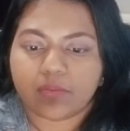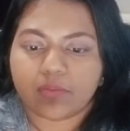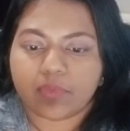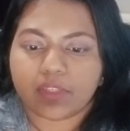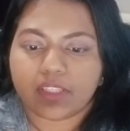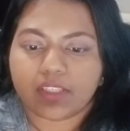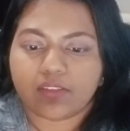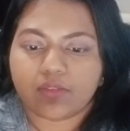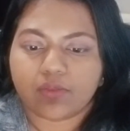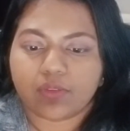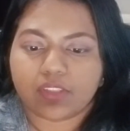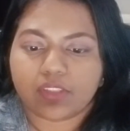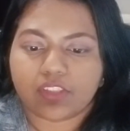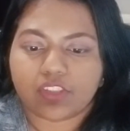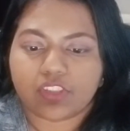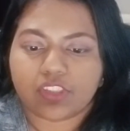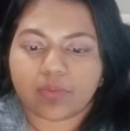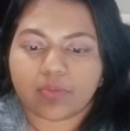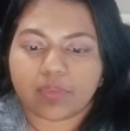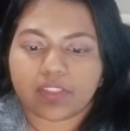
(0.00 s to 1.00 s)
doing their
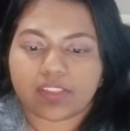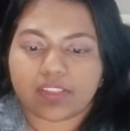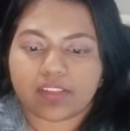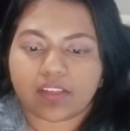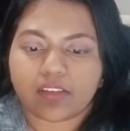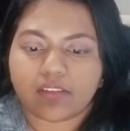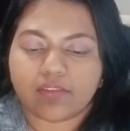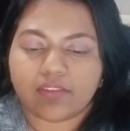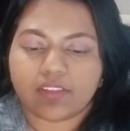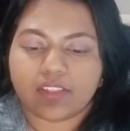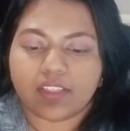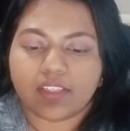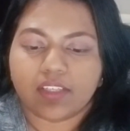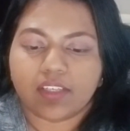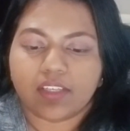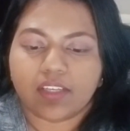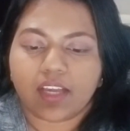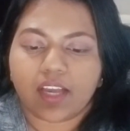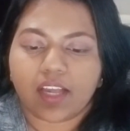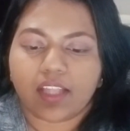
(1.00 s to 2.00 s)
shipping stuff.
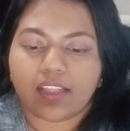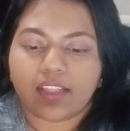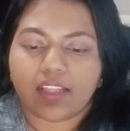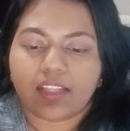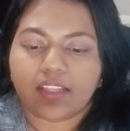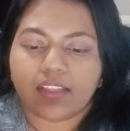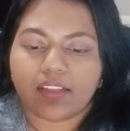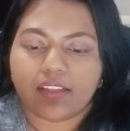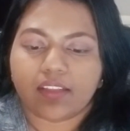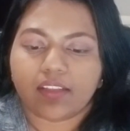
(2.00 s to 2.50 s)
And then